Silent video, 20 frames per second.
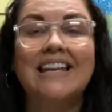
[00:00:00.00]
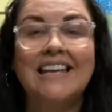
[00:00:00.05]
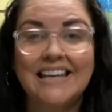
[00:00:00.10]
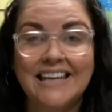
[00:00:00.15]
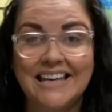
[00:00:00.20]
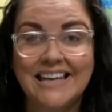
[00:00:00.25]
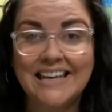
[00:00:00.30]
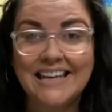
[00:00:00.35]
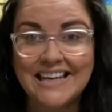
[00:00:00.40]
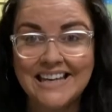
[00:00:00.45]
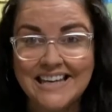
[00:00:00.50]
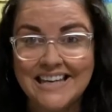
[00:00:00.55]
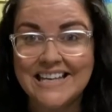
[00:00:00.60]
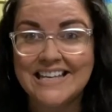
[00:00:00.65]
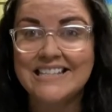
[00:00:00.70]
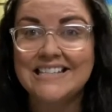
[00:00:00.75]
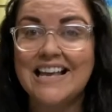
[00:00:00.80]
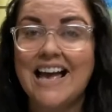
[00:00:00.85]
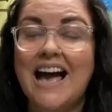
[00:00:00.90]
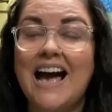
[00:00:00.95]
he
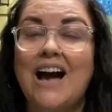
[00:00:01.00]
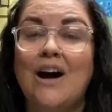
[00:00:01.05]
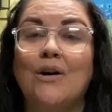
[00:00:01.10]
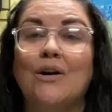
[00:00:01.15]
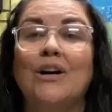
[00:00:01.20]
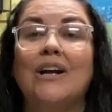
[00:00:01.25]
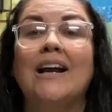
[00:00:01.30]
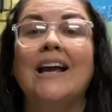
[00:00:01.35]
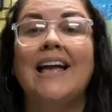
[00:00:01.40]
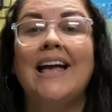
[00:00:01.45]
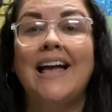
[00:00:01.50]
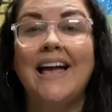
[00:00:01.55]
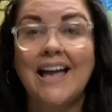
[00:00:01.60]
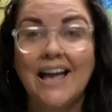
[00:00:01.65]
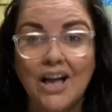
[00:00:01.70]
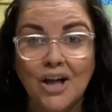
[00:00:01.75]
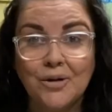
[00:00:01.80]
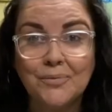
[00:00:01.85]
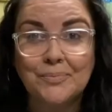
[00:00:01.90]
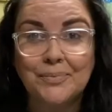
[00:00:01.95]
is our
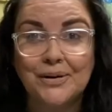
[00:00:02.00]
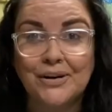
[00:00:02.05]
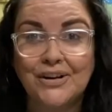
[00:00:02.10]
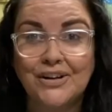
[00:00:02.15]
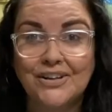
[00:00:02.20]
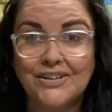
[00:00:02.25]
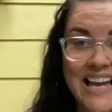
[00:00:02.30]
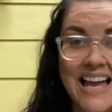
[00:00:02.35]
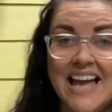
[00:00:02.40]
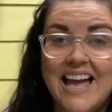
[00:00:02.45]
helper.